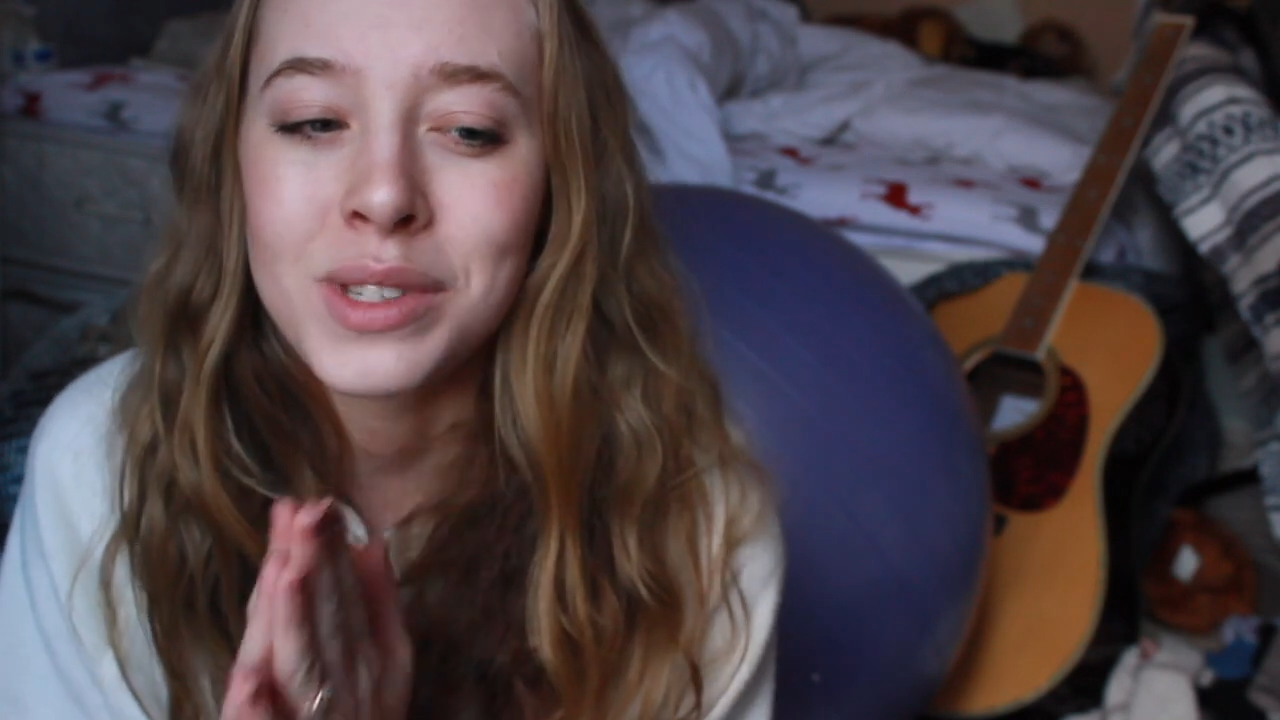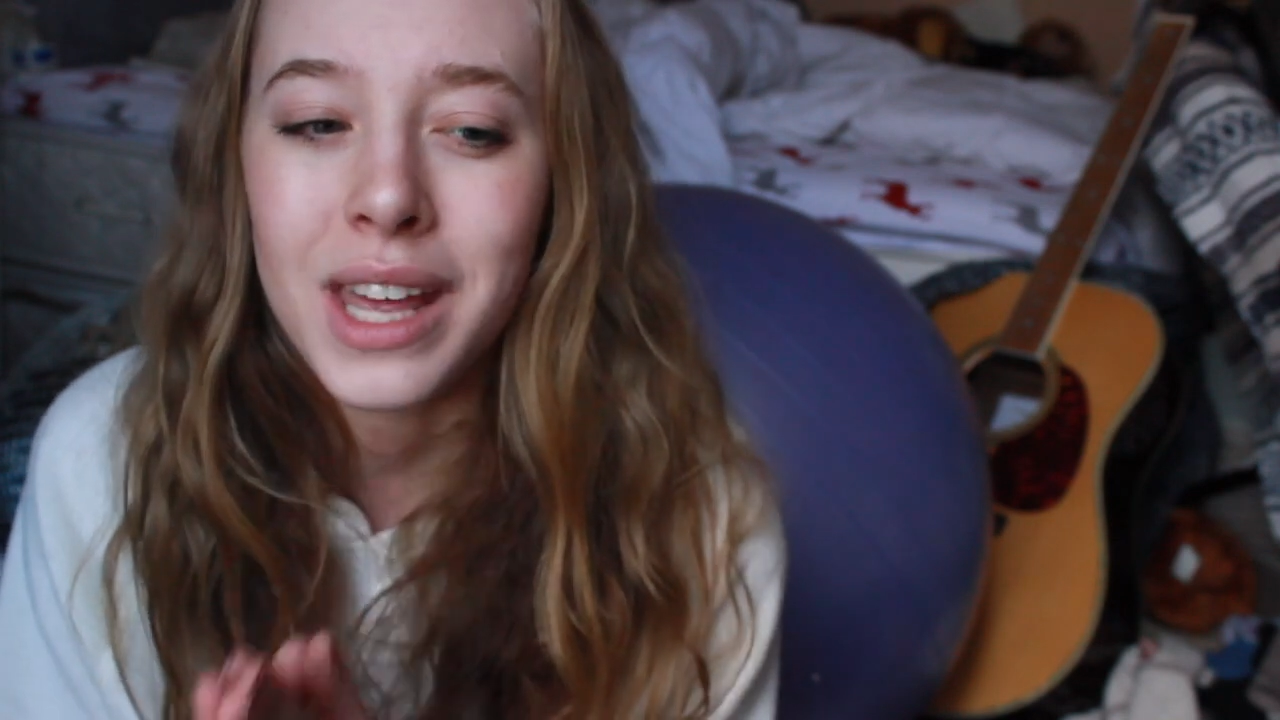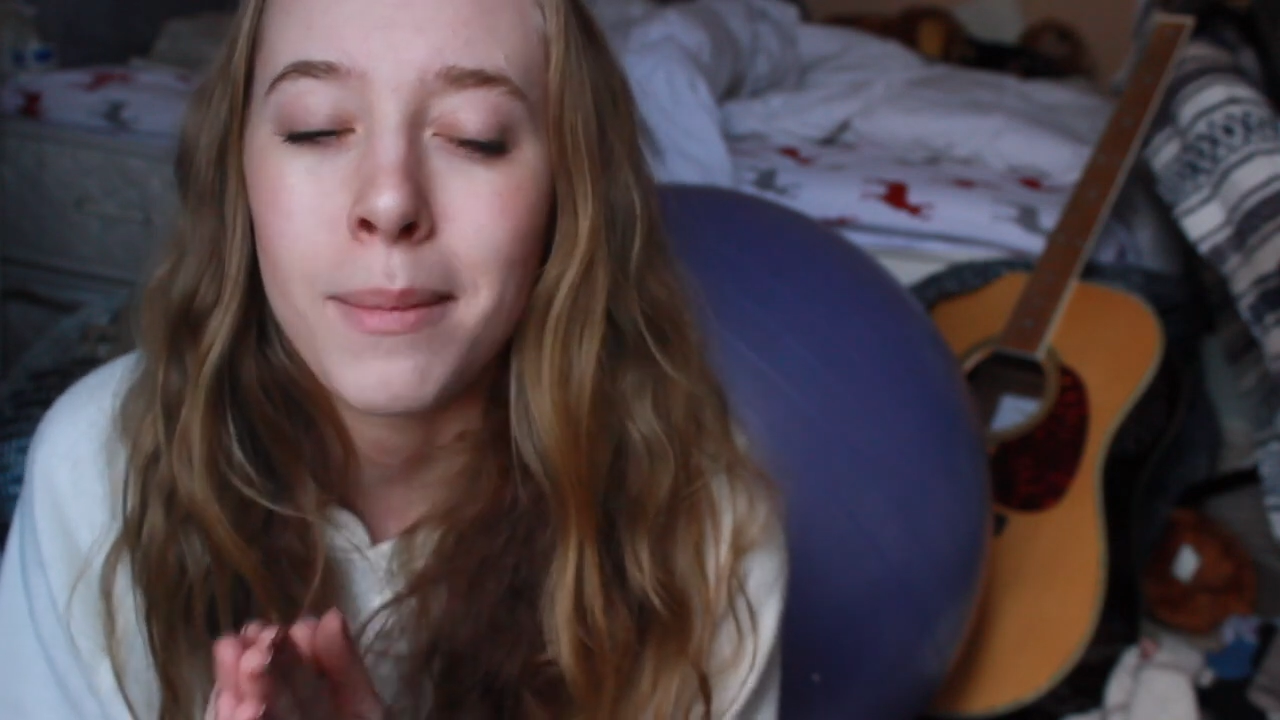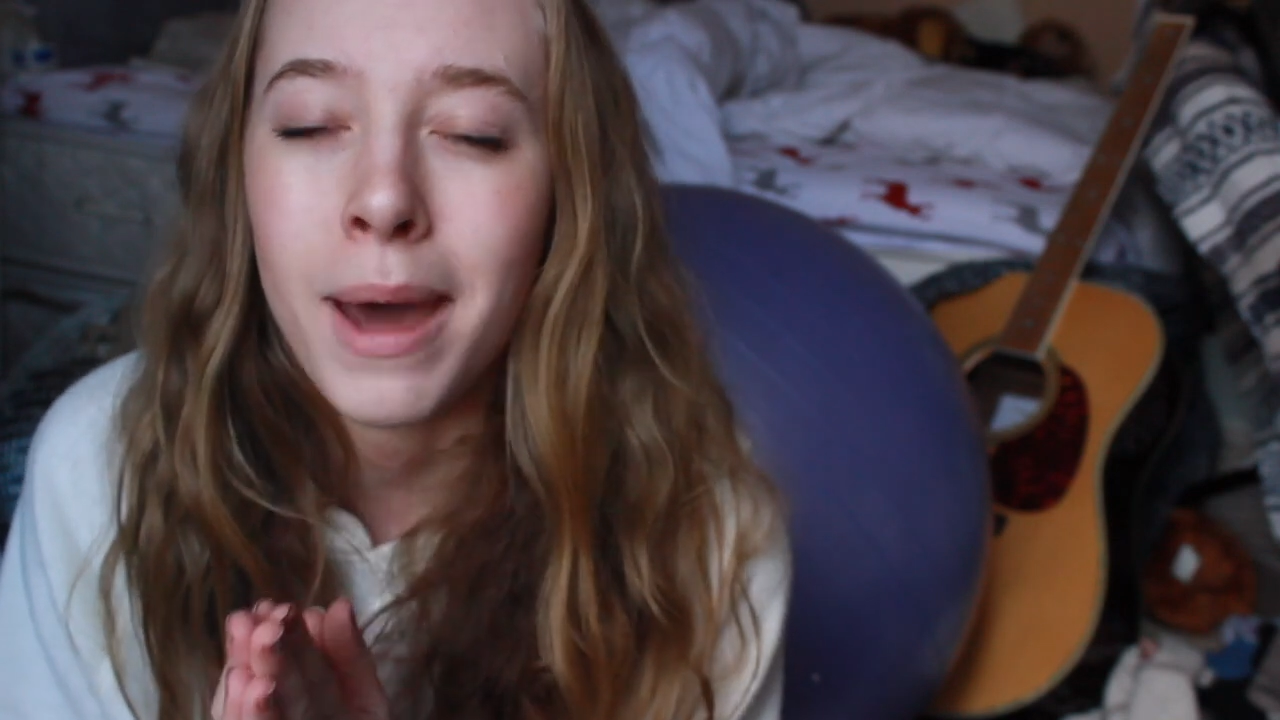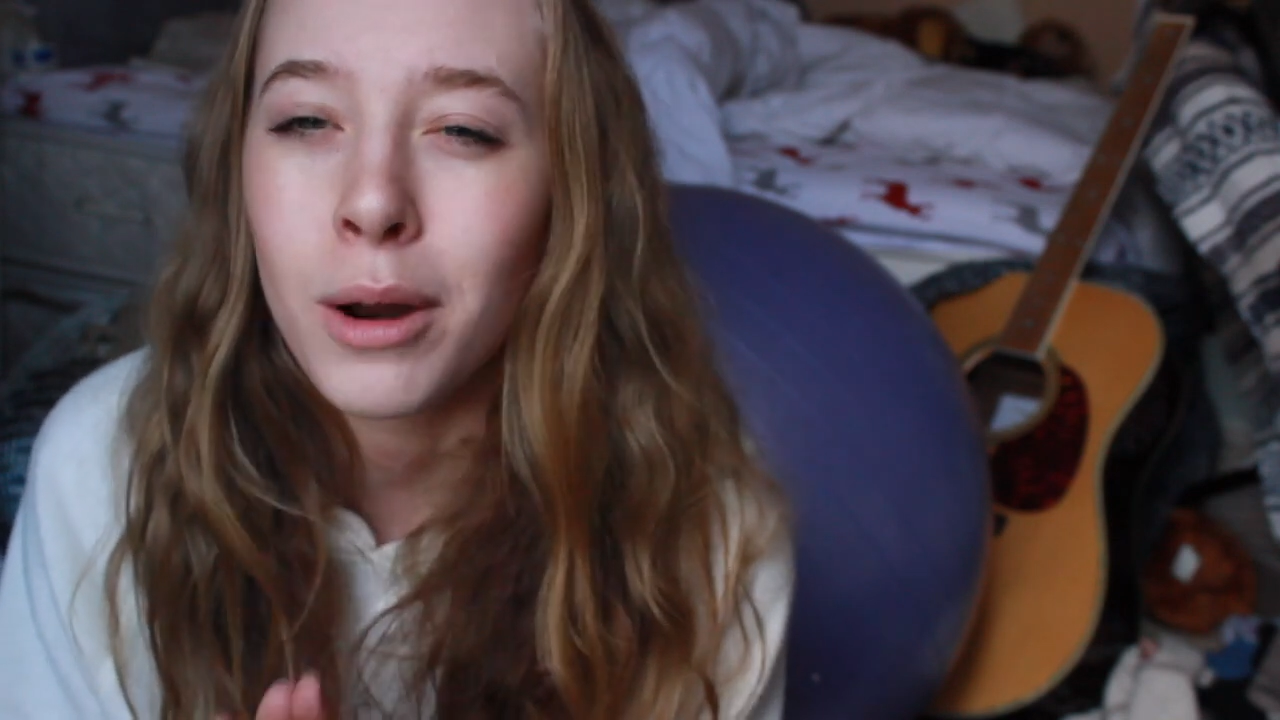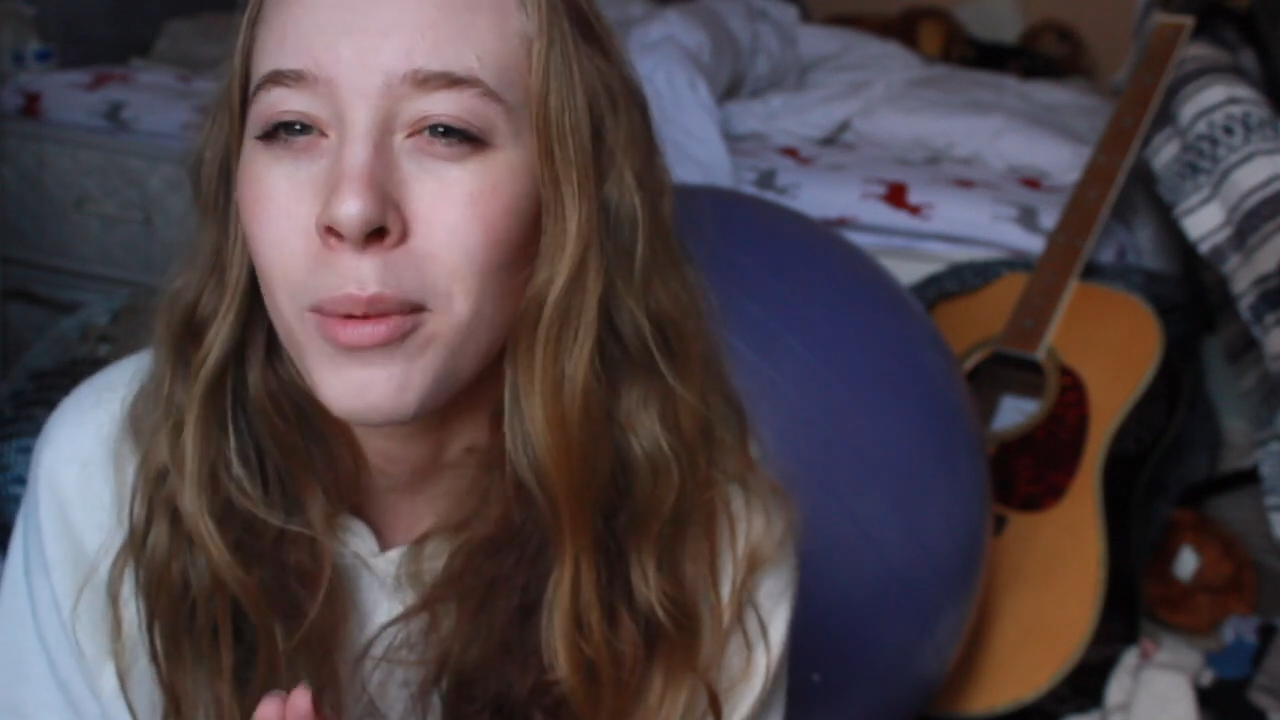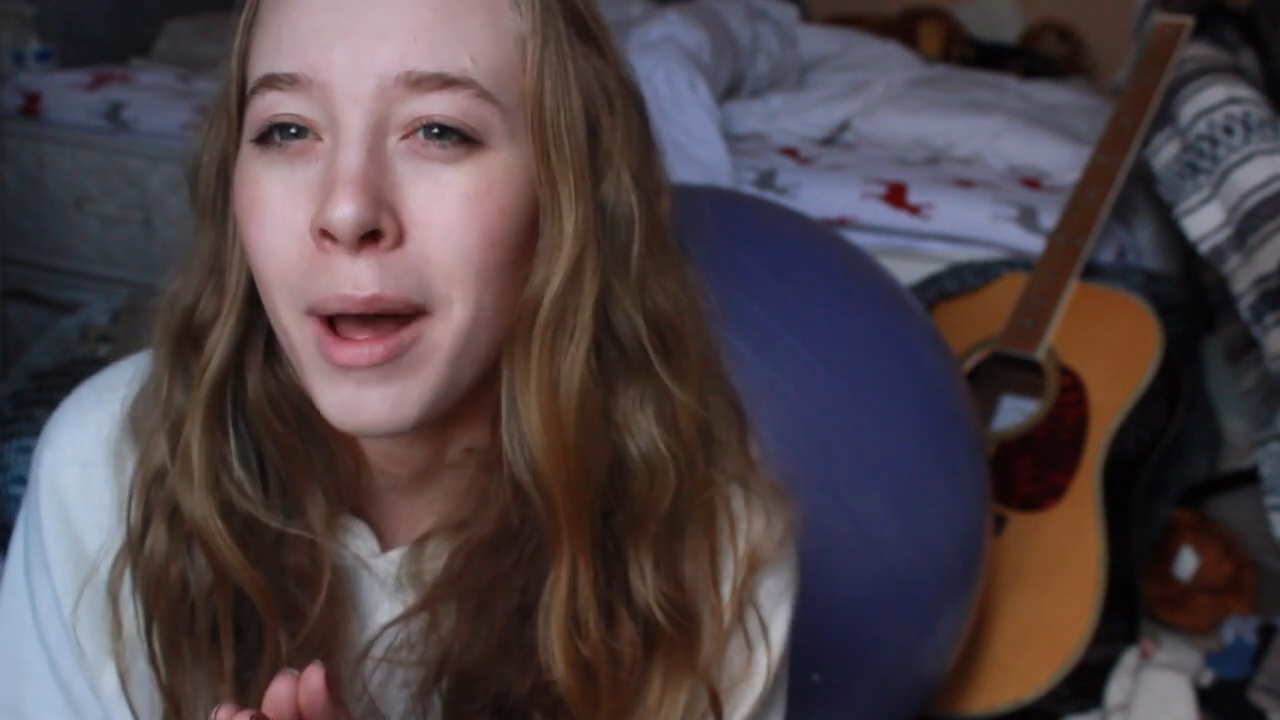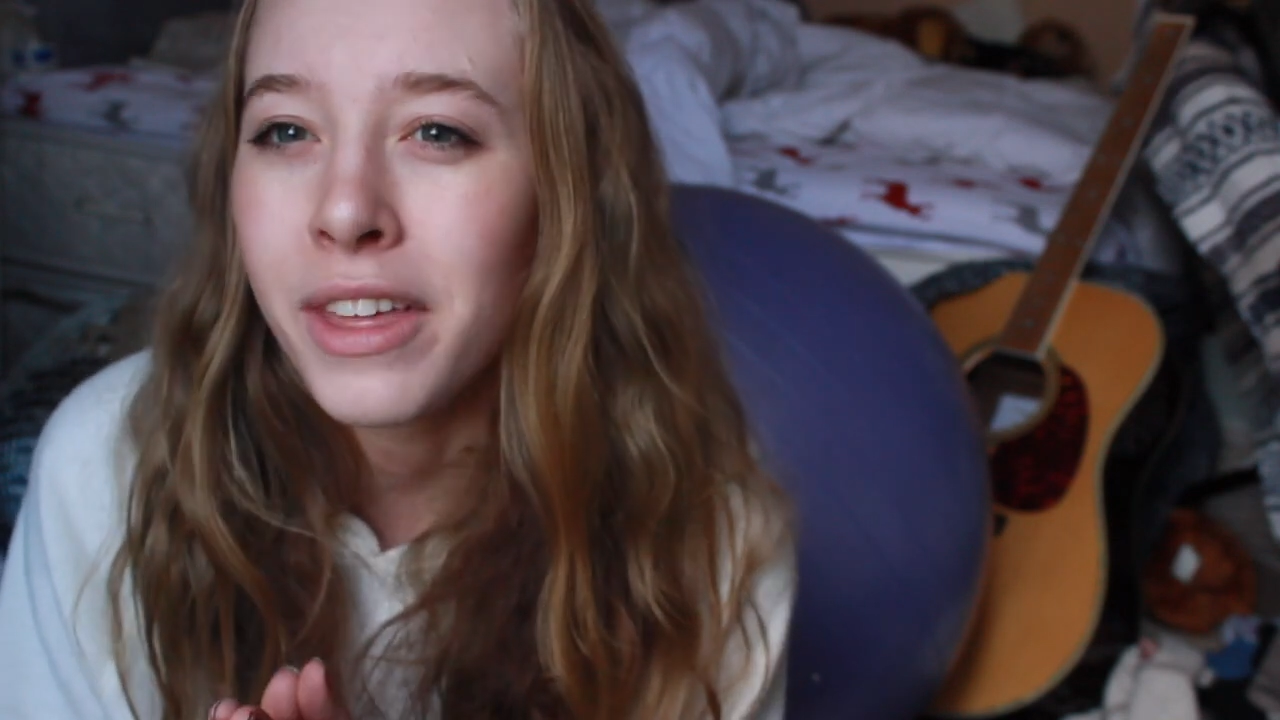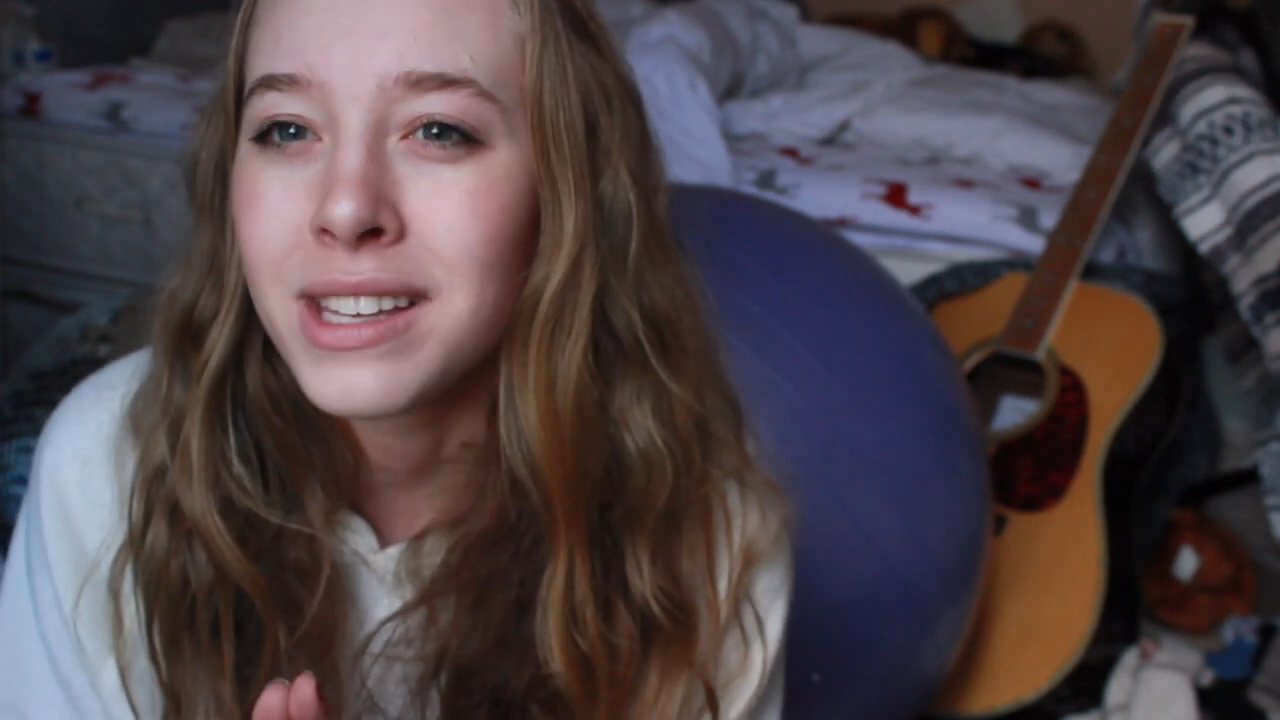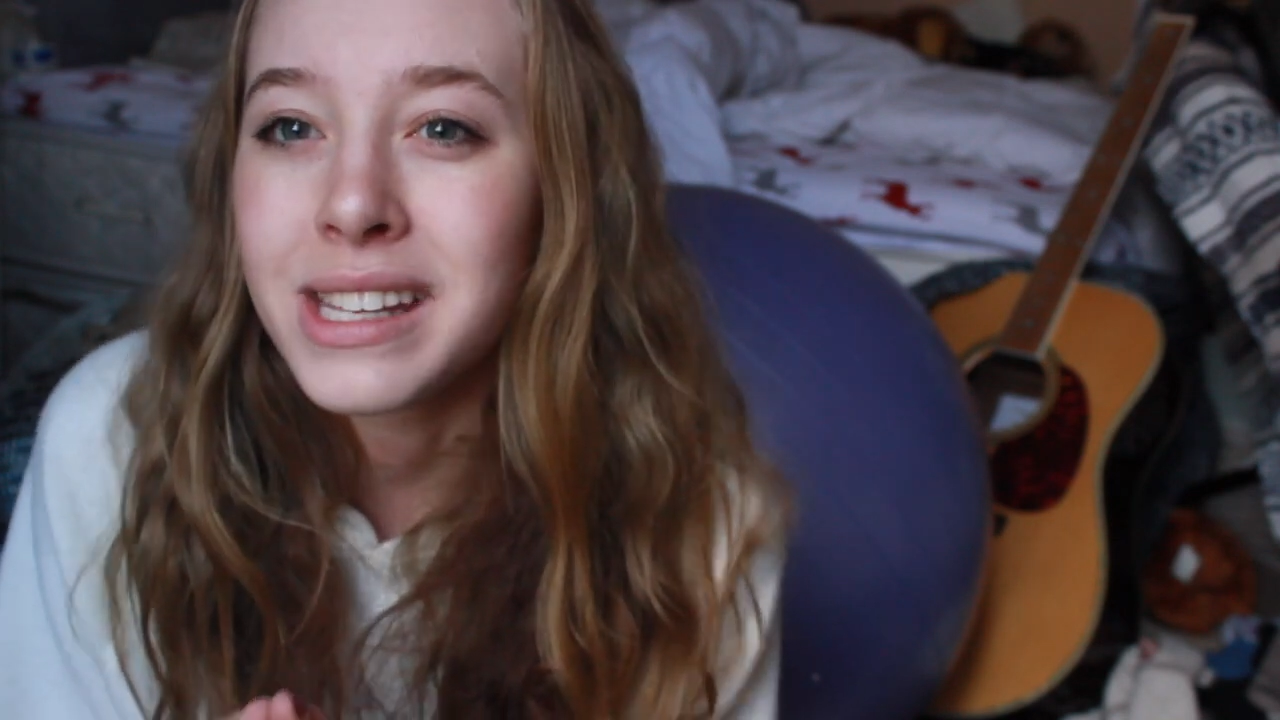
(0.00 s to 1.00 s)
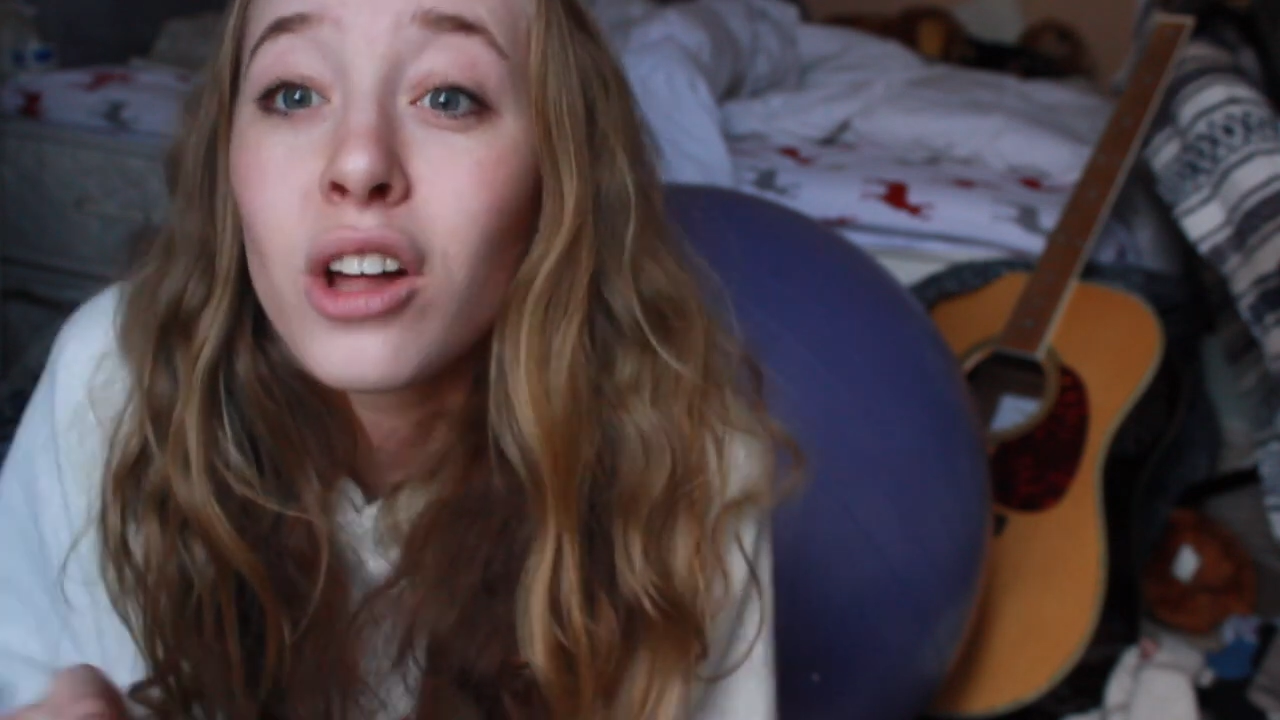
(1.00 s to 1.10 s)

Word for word: sentimental about things.